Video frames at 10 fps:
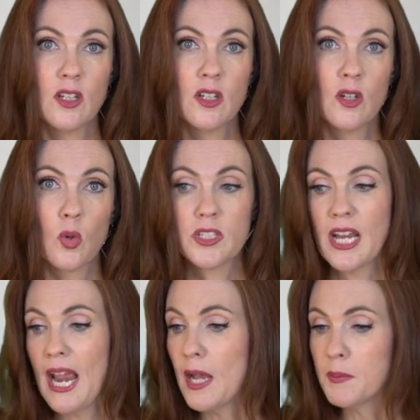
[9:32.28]
or
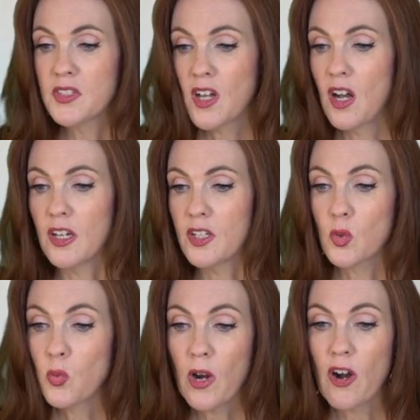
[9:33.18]
to Amazon or
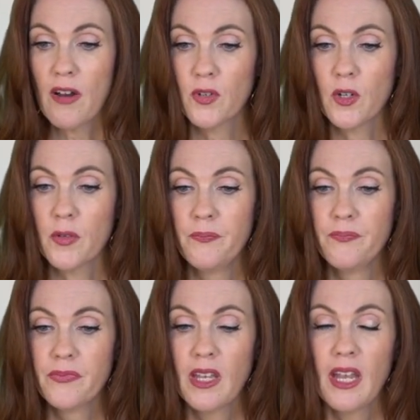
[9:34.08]
wherever,
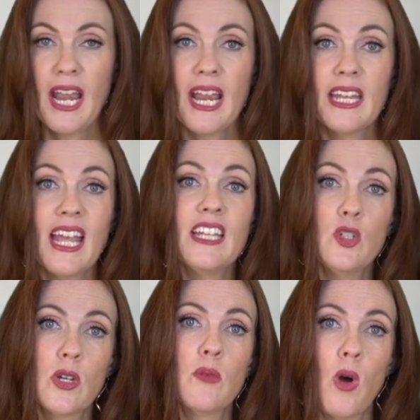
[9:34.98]
and
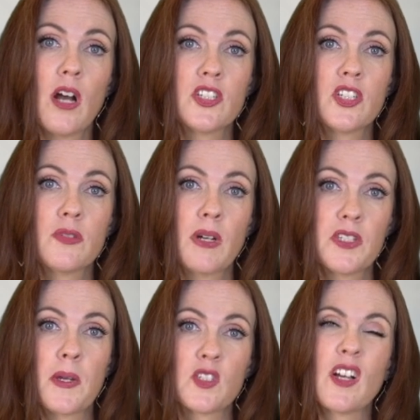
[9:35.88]
you can watch my
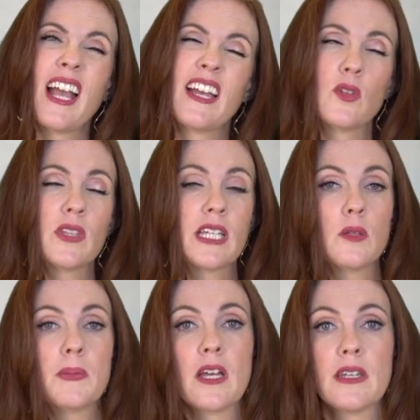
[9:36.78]
special. Okay, I don't think it'll
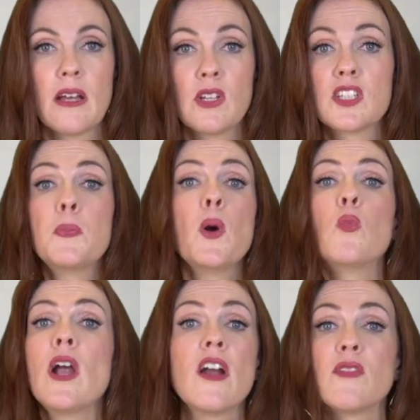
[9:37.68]
be on Netflix, but
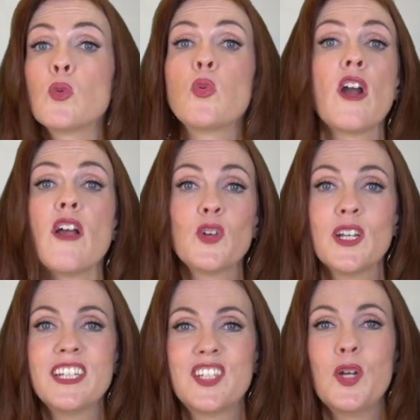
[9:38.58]
wherever
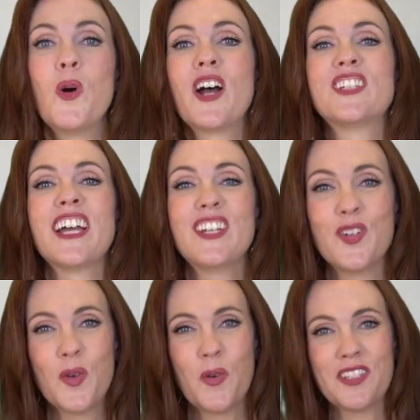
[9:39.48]
it is you watch, I don't
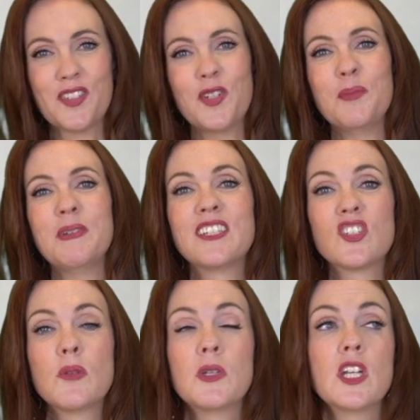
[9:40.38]
know where it's going to be
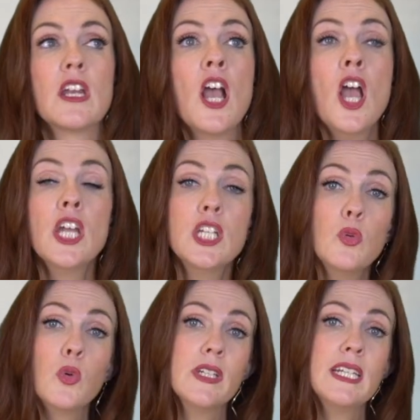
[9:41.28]
distributed. You
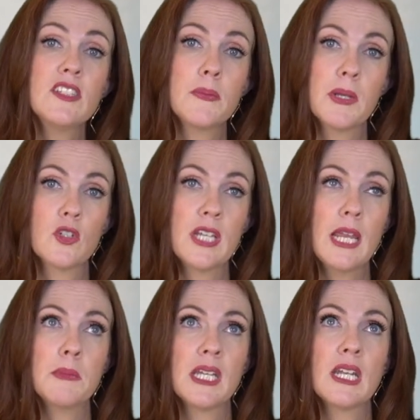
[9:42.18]
will need some
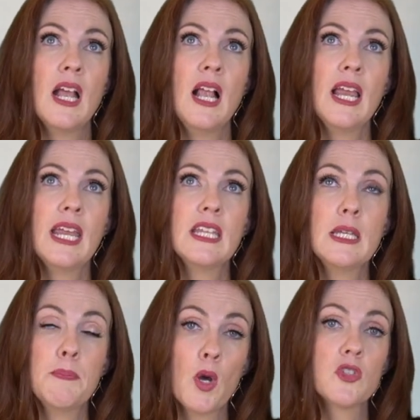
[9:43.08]
entertainment in
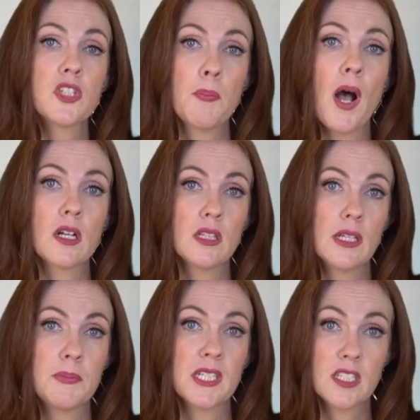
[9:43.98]
the
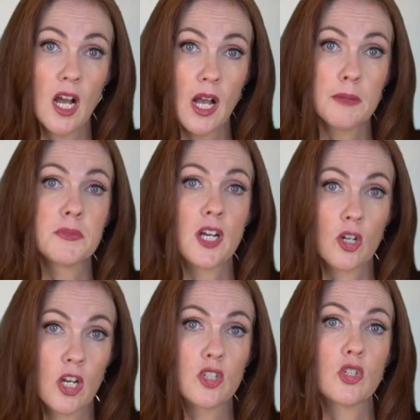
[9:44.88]
post-apocalyptic times that our
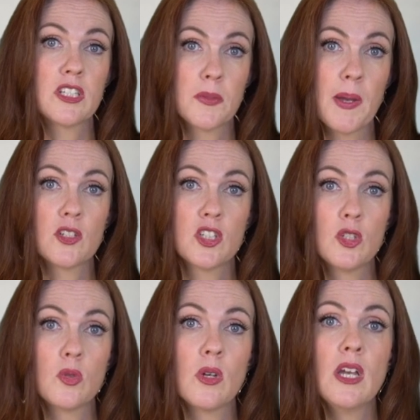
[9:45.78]
country is about
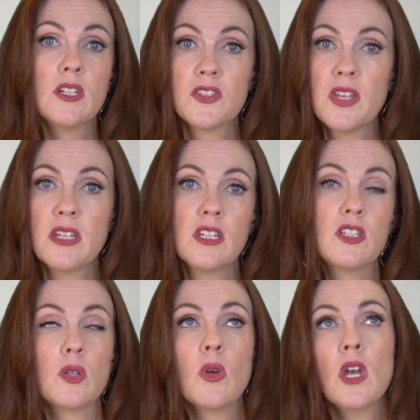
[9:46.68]
to descend
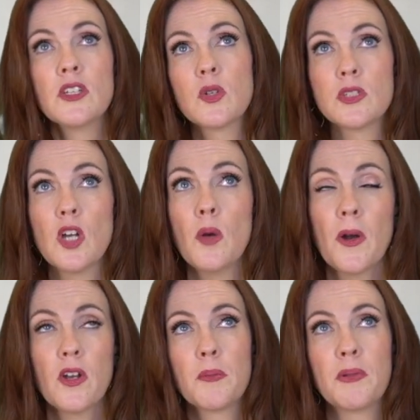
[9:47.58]
into. So it's all
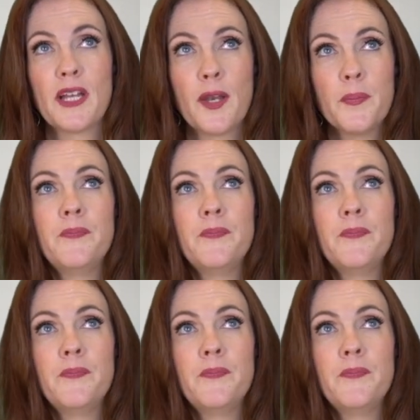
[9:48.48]
part of the plan.